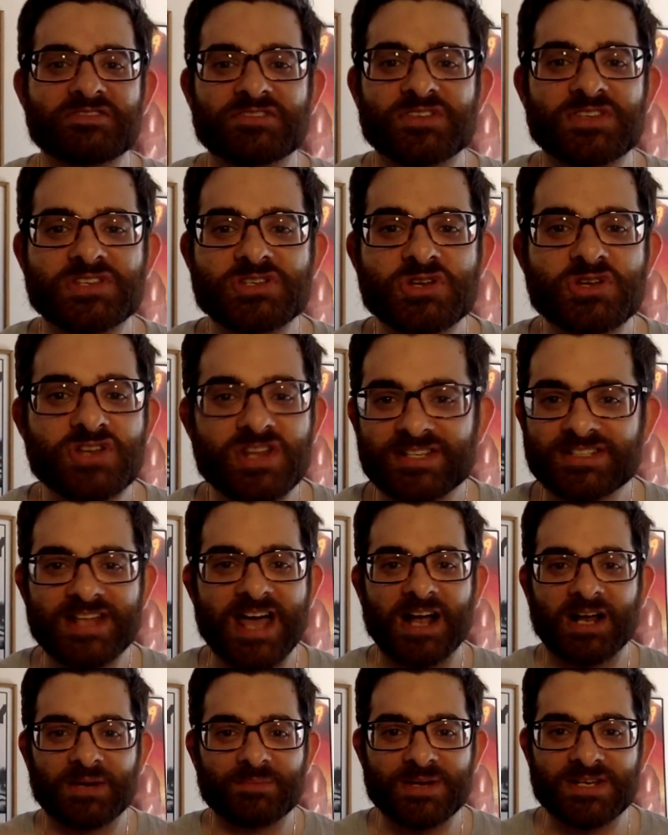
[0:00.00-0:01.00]
It's not
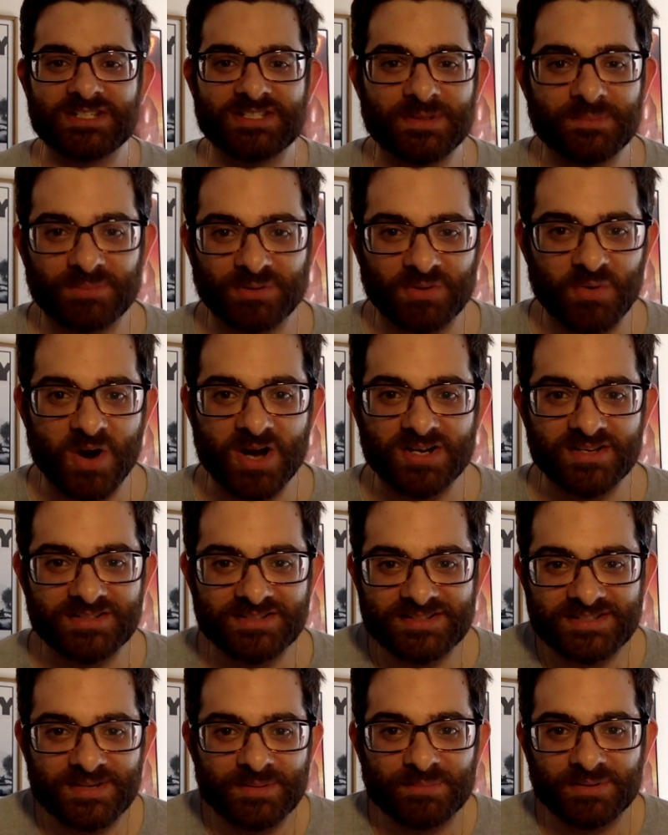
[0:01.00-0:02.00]
going to be a simple
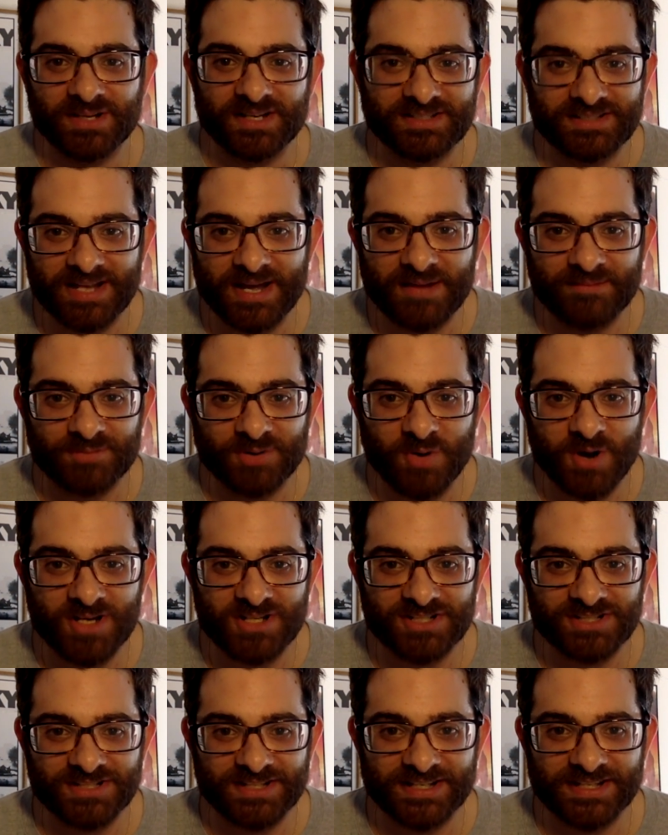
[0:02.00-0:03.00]
exam
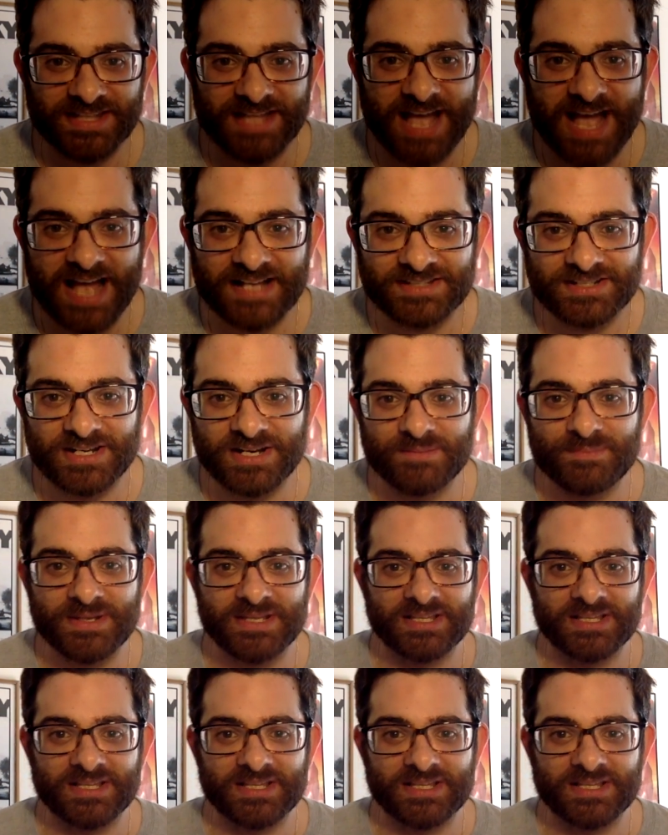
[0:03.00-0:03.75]
questions like that. It's going to be